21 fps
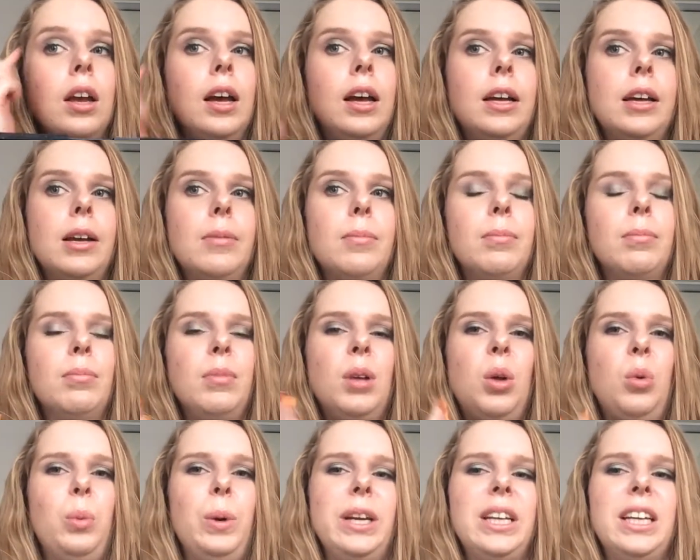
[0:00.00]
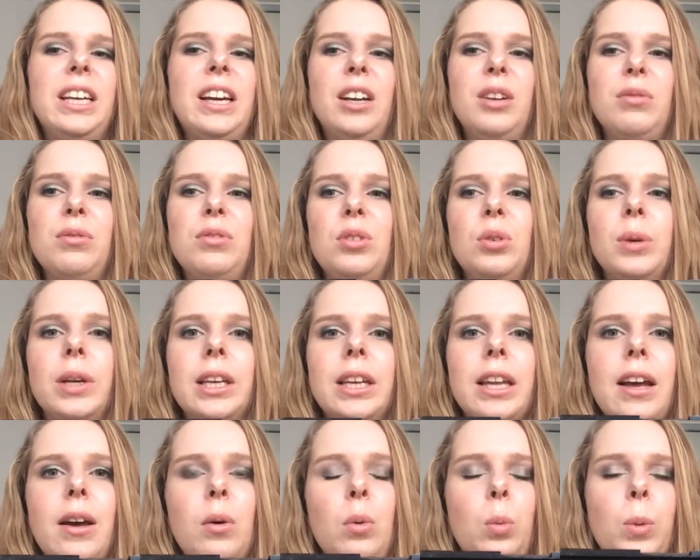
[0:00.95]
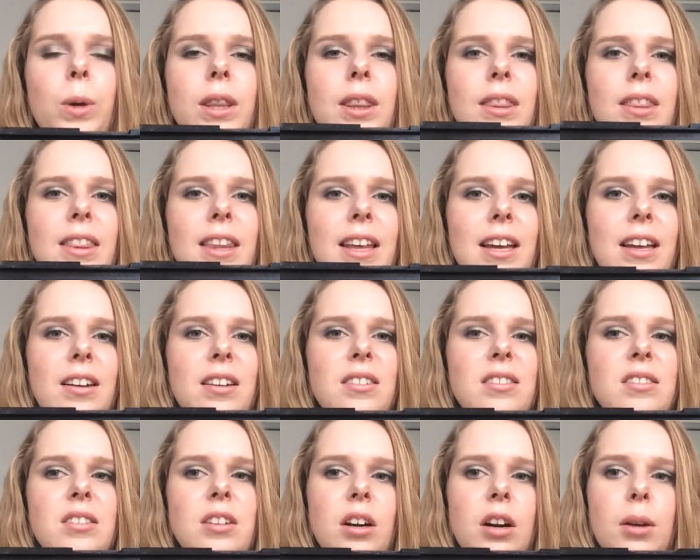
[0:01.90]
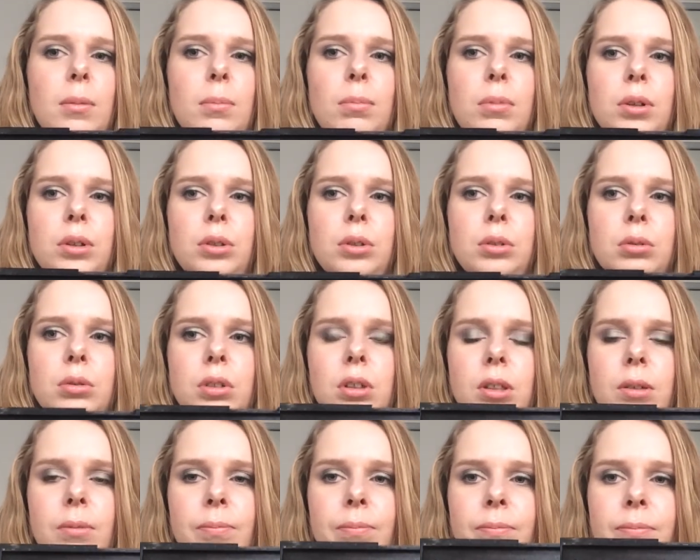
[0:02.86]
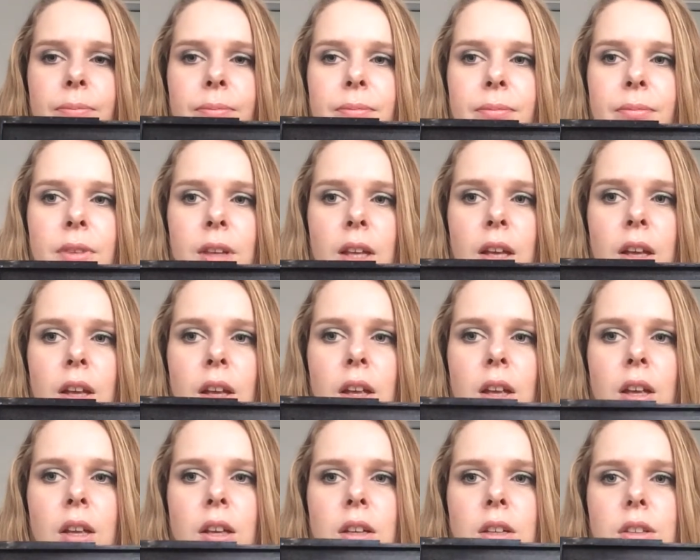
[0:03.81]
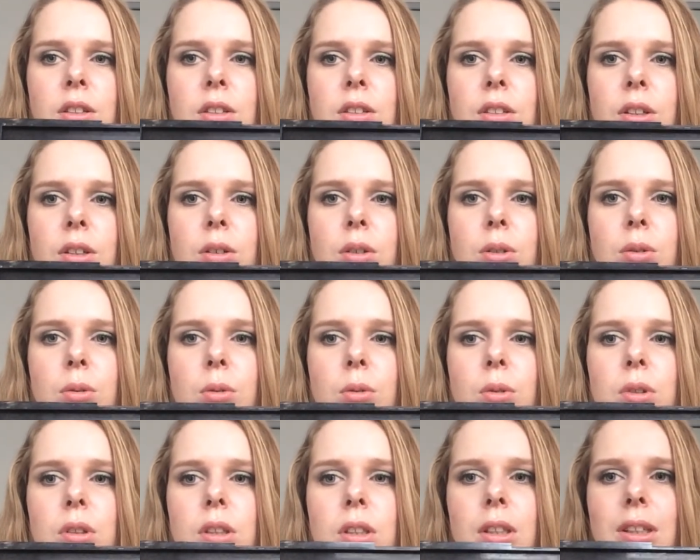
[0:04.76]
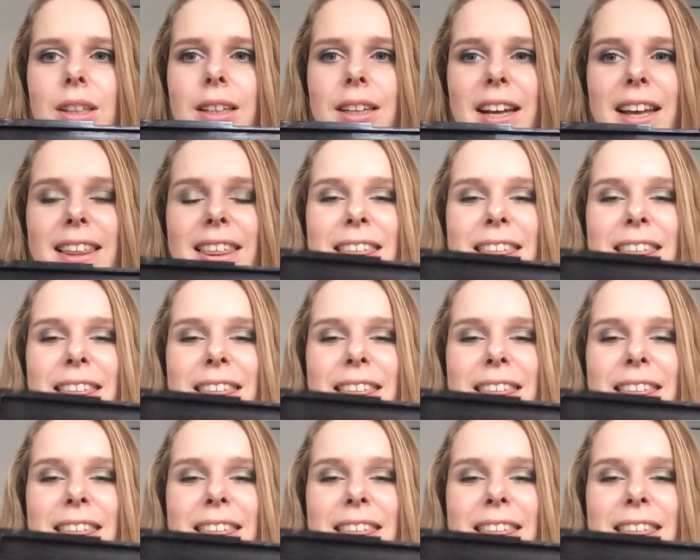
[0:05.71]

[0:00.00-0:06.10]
I am already kind of doing that with that dark blue. So I